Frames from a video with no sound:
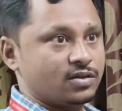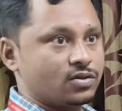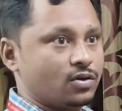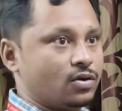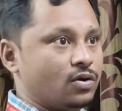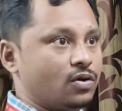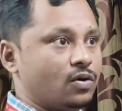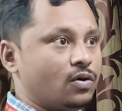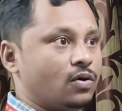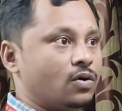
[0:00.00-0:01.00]

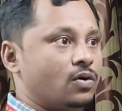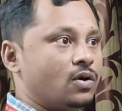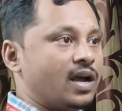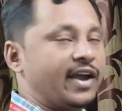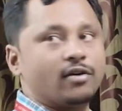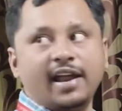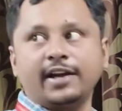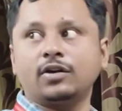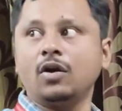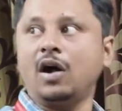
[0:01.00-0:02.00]
So I would like to